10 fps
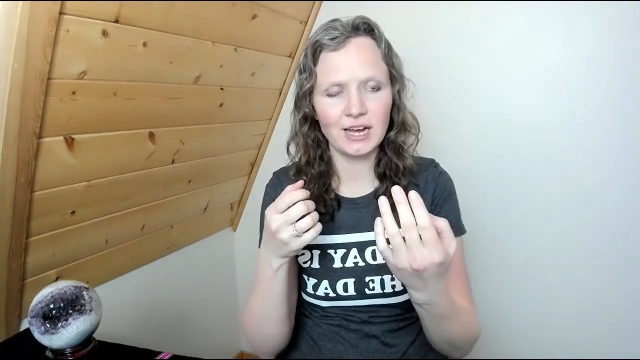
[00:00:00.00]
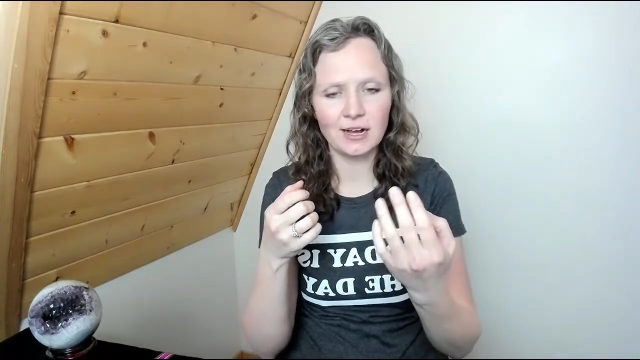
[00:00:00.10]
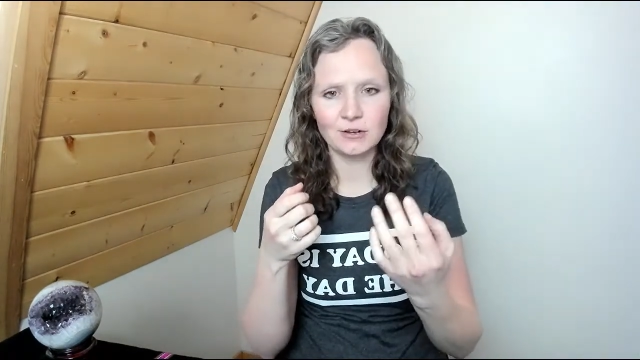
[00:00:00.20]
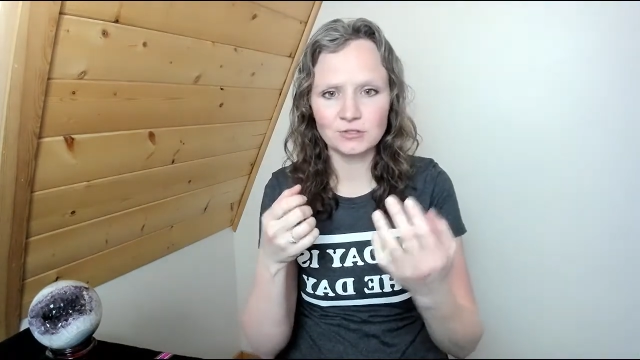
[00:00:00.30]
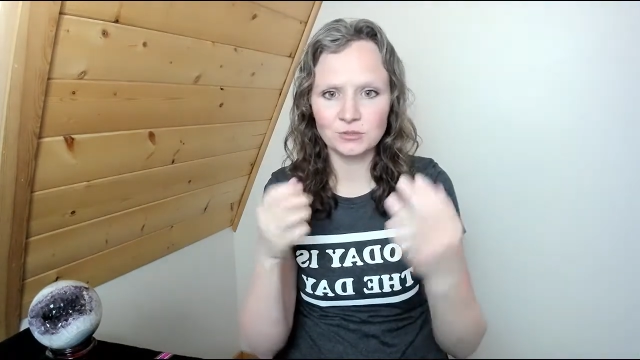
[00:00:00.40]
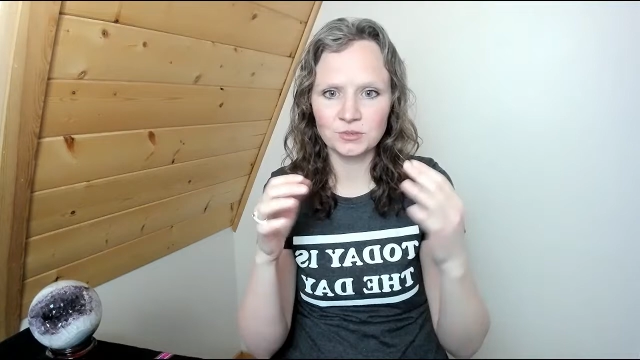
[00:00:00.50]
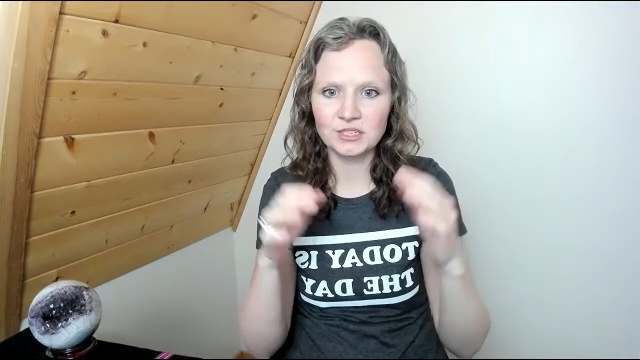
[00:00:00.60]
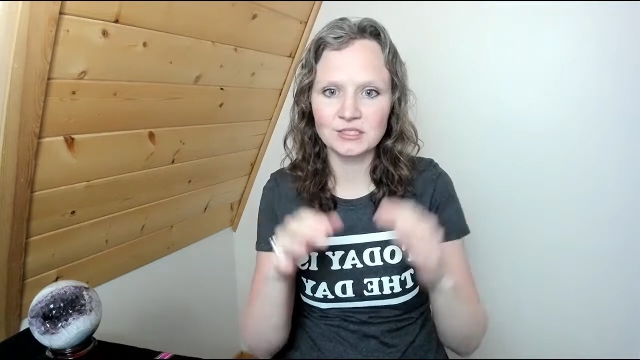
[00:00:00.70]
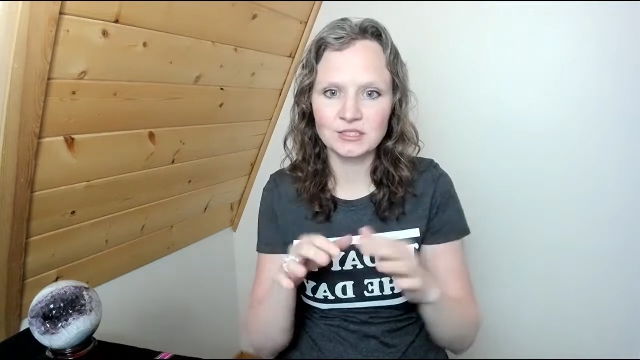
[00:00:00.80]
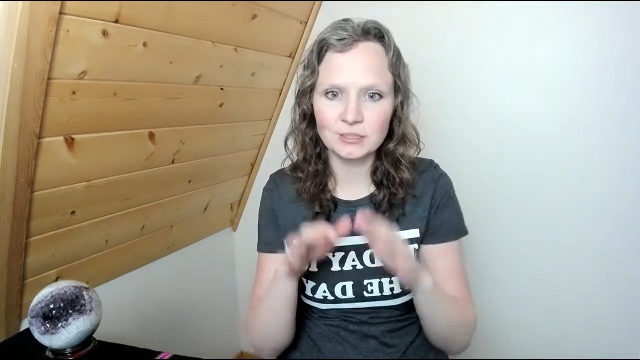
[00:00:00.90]
out so we
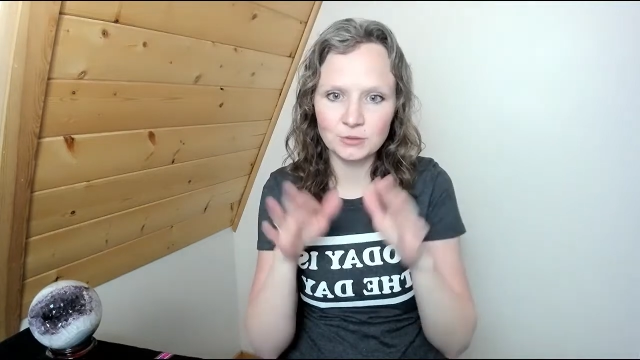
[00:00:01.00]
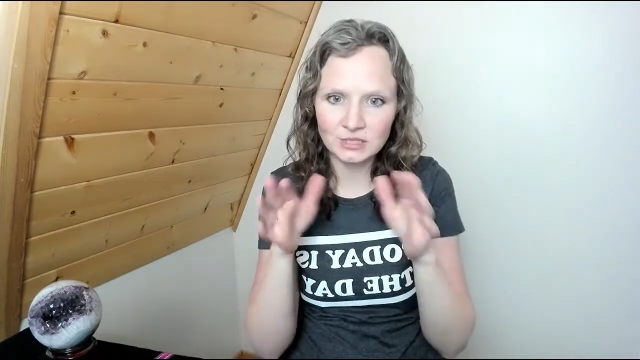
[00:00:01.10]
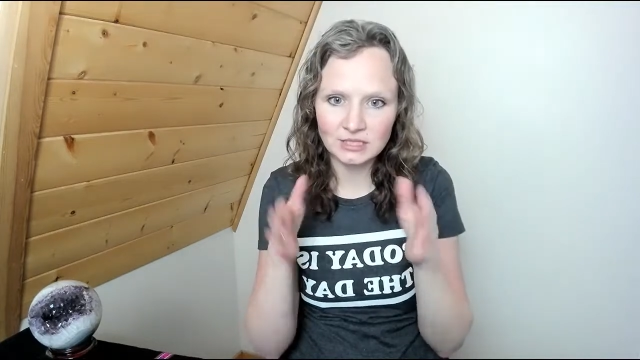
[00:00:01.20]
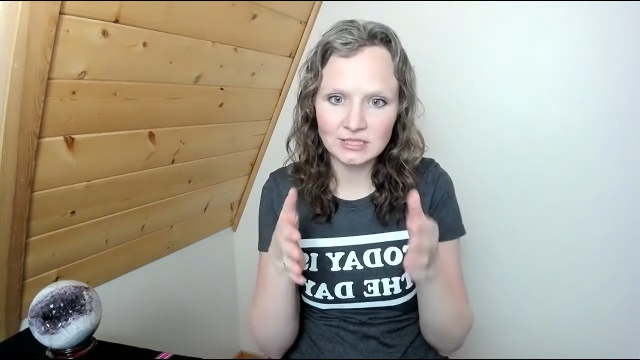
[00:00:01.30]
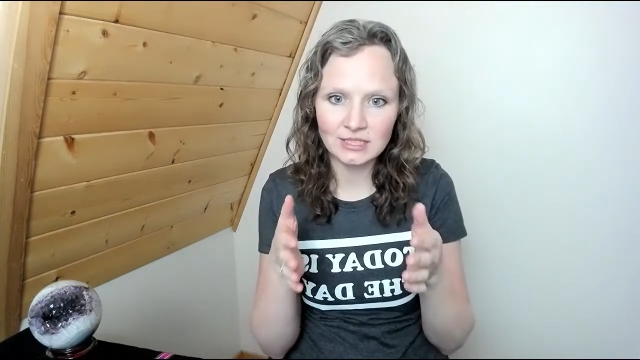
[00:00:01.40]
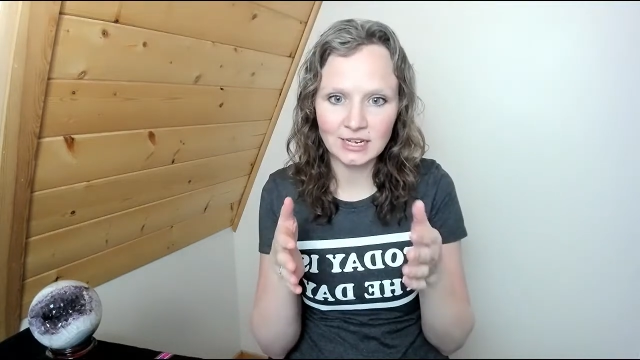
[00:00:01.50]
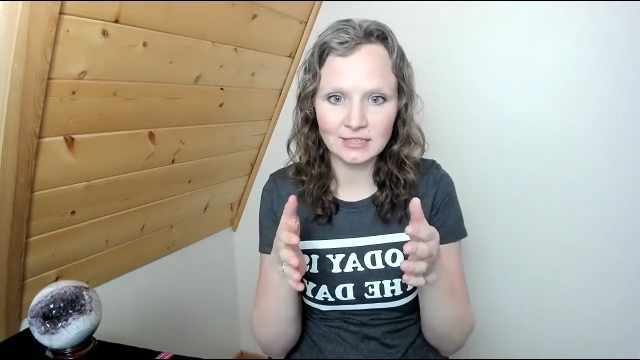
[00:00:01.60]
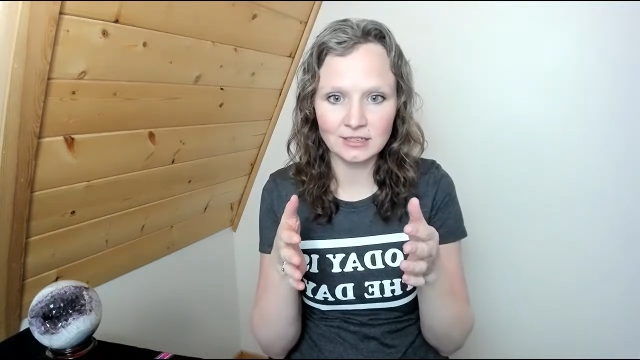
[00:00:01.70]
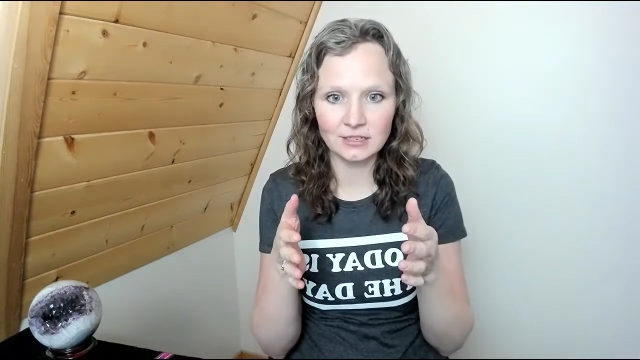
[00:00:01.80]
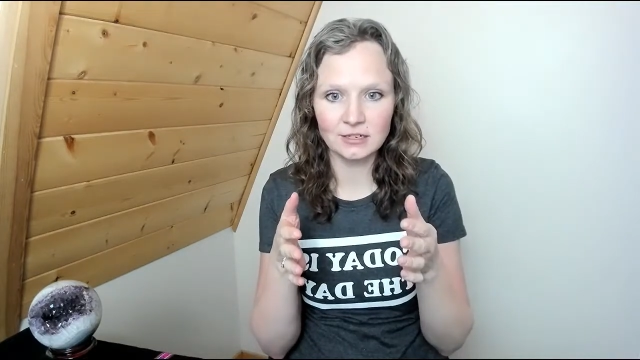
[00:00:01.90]
can see what's
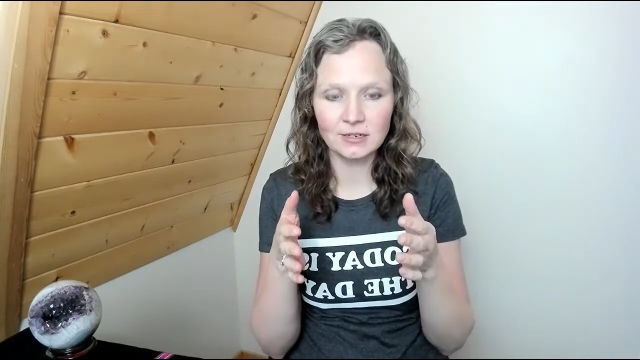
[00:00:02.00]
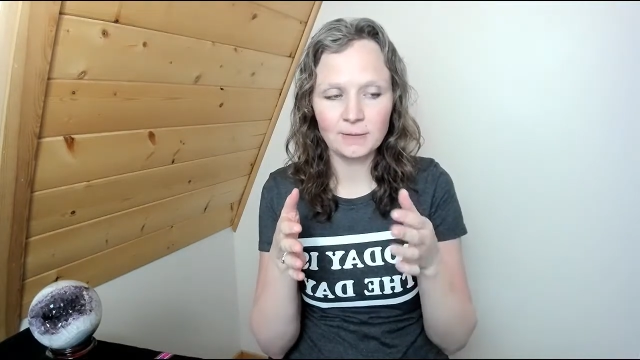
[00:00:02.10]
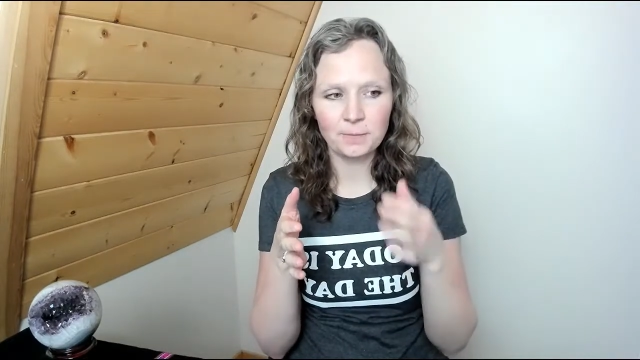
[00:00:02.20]
inside there